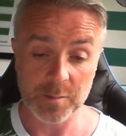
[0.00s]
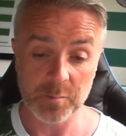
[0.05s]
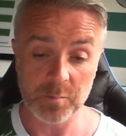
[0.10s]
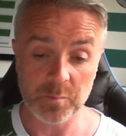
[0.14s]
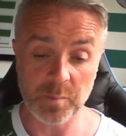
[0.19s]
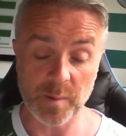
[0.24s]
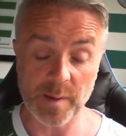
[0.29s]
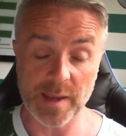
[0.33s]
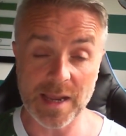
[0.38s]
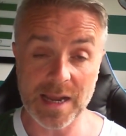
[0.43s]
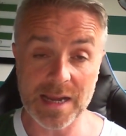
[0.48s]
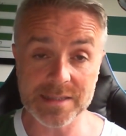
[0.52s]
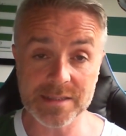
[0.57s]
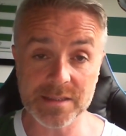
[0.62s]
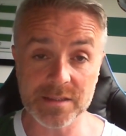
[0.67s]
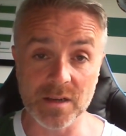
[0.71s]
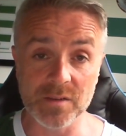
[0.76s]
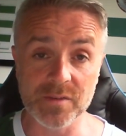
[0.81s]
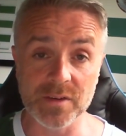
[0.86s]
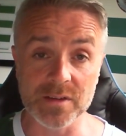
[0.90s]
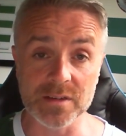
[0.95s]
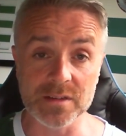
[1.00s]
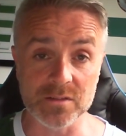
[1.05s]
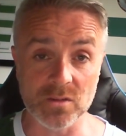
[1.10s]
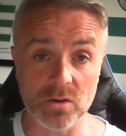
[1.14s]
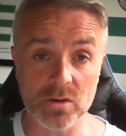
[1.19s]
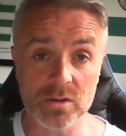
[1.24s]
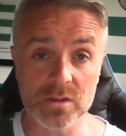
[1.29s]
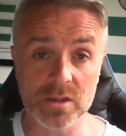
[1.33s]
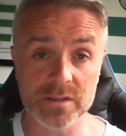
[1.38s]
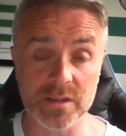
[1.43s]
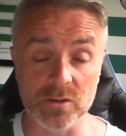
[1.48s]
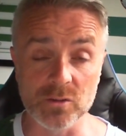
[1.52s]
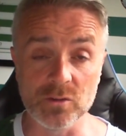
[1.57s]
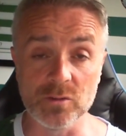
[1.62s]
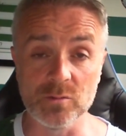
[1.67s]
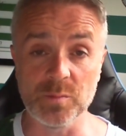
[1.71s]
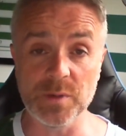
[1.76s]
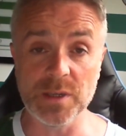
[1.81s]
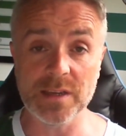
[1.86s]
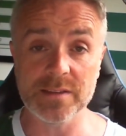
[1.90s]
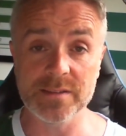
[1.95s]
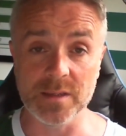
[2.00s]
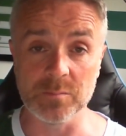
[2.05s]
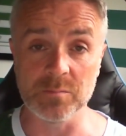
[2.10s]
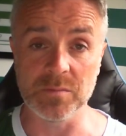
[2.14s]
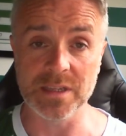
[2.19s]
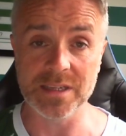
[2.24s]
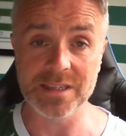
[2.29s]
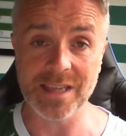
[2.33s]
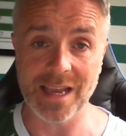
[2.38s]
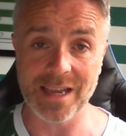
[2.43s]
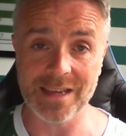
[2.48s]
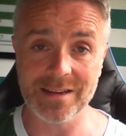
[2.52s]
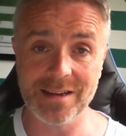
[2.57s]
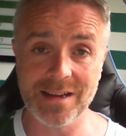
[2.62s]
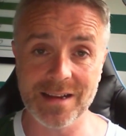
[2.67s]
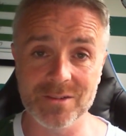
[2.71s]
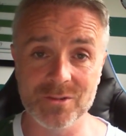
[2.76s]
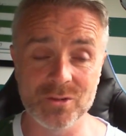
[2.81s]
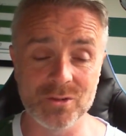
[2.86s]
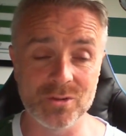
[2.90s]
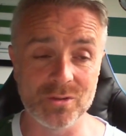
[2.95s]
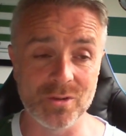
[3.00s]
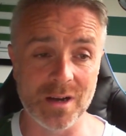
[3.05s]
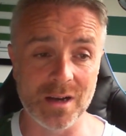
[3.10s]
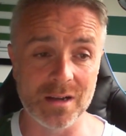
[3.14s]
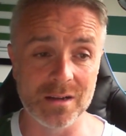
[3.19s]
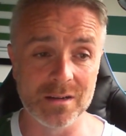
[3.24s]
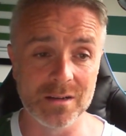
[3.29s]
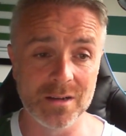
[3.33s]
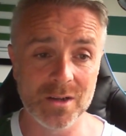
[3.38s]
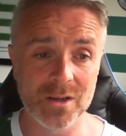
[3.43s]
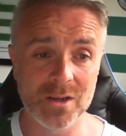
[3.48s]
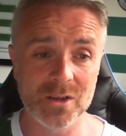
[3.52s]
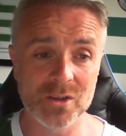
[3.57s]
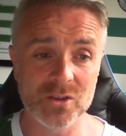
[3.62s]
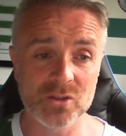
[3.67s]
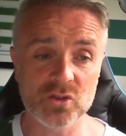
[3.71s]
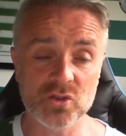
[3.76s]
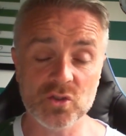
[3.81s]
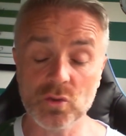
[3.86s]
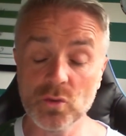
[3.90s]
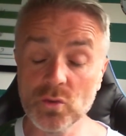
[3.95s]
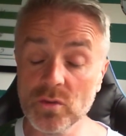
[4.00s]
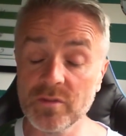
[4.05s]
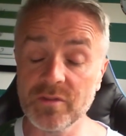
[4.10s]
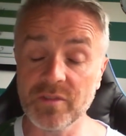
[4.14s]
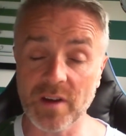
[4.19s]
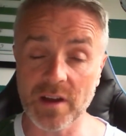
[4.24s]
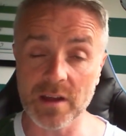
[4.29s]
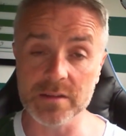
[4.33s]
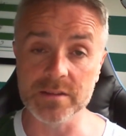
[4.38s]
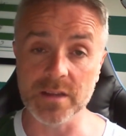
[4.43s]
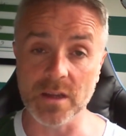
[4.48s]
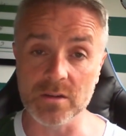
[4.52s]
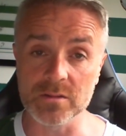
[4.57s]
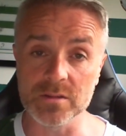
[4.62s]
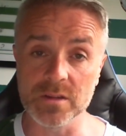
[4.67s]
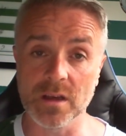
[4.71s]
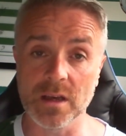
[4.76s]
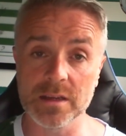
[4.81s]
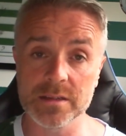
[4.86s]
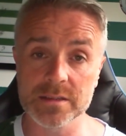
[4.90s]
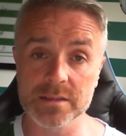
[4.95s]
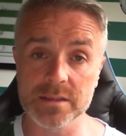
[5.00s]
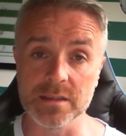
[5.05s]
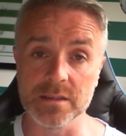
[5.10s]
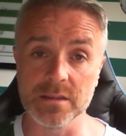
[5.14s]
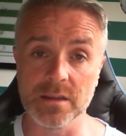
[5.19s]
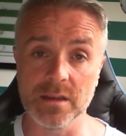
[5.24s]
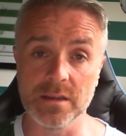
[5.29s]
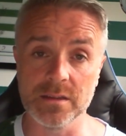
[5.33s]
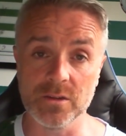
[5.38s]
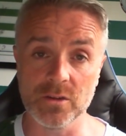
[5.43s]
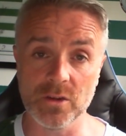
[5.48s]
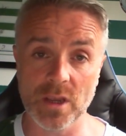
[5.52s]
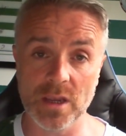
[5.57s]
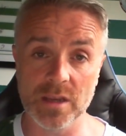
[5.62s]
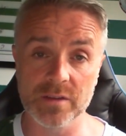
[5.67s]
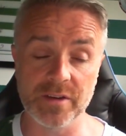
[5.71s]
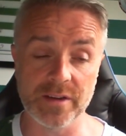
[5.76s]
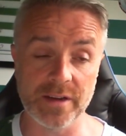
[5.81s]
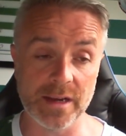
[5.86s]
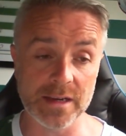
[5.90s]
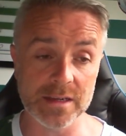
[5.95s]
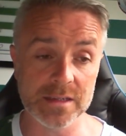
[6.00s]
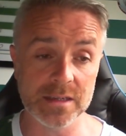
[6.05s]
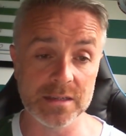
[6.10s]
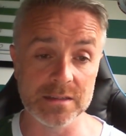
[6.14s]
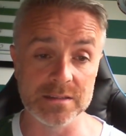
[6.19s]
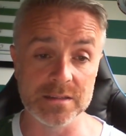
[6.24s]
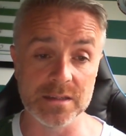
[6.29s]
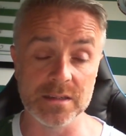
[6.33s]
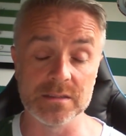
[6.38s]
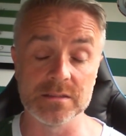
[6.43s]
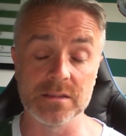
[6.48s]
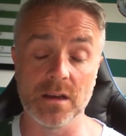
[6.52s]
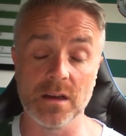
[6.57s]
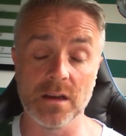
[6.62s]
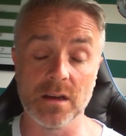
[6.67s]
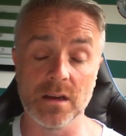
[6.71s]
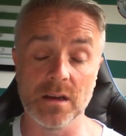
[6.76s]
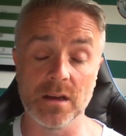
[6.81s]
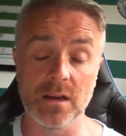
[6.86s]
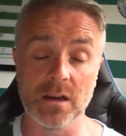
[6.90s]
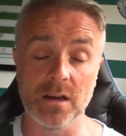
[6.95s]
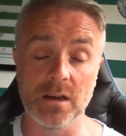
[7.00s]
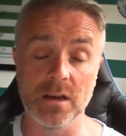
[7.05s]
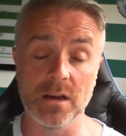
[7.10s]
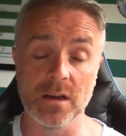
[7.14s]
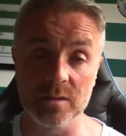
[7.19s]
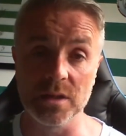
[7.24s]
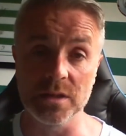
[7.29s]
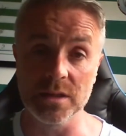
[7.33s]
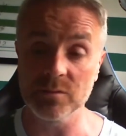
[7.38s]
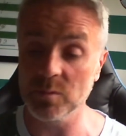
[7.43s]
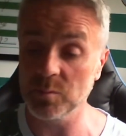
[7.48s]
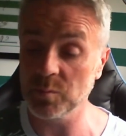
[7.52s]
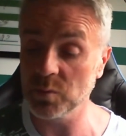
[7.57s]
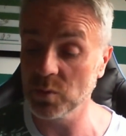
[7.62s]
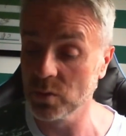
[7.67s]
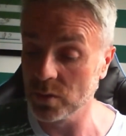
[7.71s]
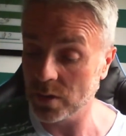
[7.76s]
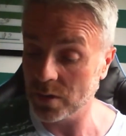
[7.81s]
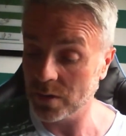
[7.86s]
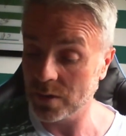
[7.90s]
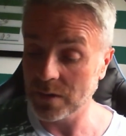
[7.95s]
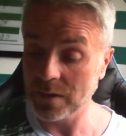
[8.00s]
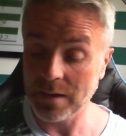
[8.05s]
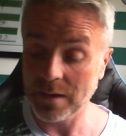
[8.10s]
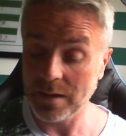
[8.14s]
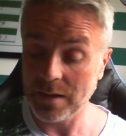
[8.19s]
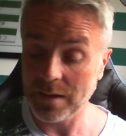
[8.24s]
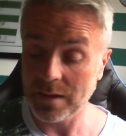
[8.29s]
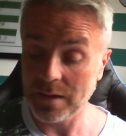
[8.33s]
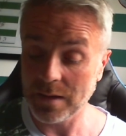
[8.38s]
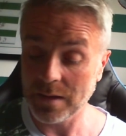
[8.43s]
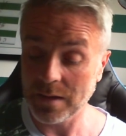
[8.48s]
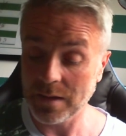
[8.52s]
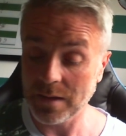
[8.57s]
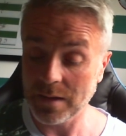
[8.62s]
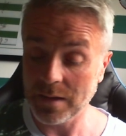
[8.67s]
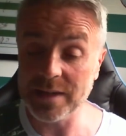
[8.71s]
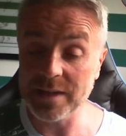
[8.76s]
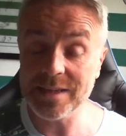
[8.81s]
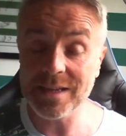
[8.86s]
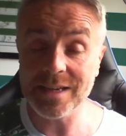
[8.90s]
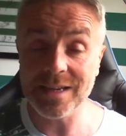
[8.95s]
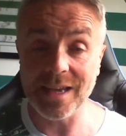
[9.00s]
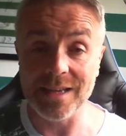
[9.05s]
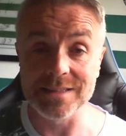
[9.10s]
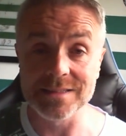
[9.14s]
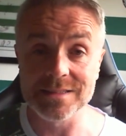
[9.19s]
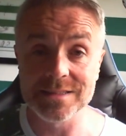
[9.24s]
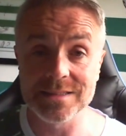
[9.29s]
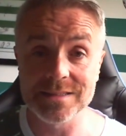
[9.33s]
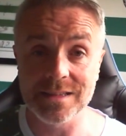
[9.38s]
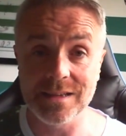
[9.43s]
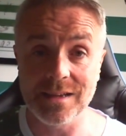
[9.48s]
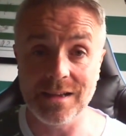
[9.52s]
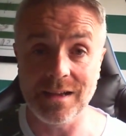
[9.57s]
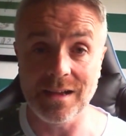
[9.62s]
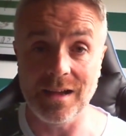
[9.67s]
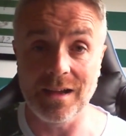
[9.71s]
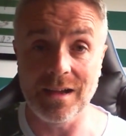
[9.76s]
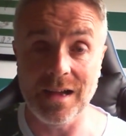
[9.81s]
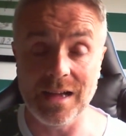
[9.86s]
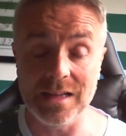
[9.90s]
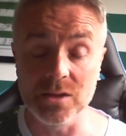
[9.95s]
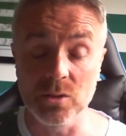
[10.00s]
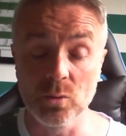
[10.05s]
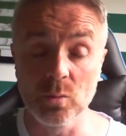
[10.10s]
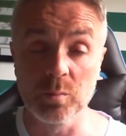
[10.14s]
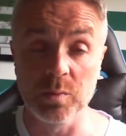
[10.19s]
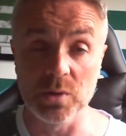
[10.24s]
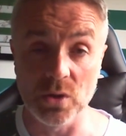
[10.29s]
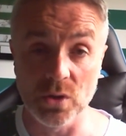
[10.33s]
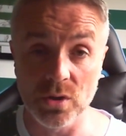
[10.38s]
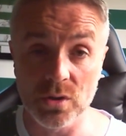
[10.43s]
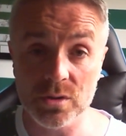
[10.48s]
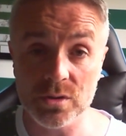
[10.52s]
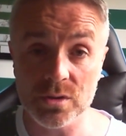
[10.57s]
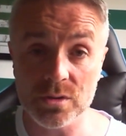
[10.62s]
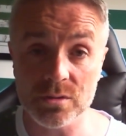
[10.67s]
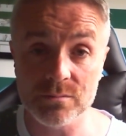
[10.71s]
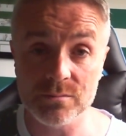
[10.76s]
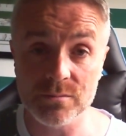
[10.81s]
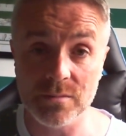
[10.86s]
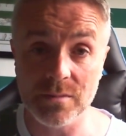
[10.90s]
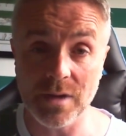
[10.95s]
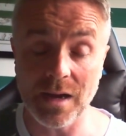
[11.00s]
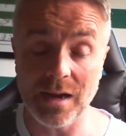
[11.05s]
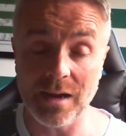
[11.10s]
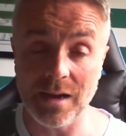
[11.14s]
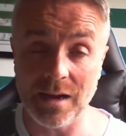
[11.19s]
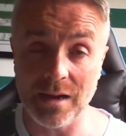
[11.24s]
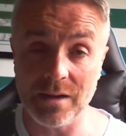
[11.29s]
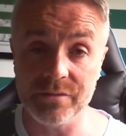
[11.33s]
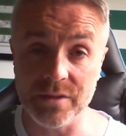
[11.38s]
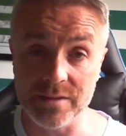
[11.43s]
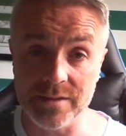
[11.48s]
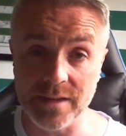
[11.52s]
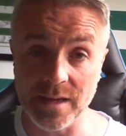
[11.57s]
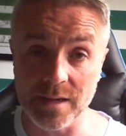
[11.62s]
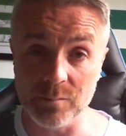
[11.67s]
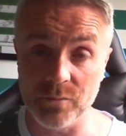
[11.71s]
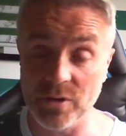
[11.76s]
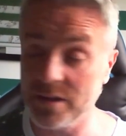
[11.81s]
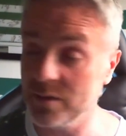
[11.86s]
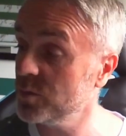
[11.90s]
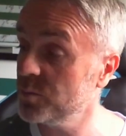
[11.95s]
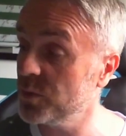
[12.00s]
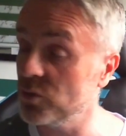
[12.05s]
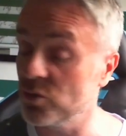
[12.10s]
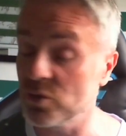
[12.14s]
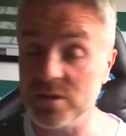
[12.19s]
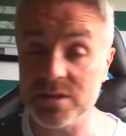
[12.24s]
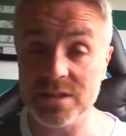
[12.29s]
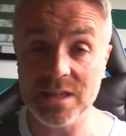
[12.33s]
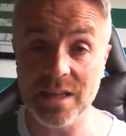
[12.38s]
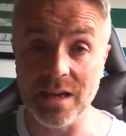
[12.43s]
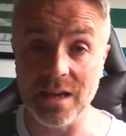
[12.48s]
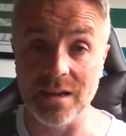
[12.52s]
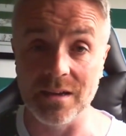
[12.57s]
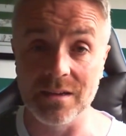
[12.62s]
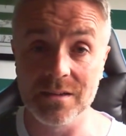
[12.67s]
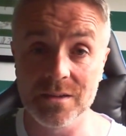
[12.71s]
But he had enough in his locker to go and beat a team like Kairat, who are so far down the list in the UEFA rankings. It is unbelievable. It was like playing against a low block at half the time, right? We should be used to that.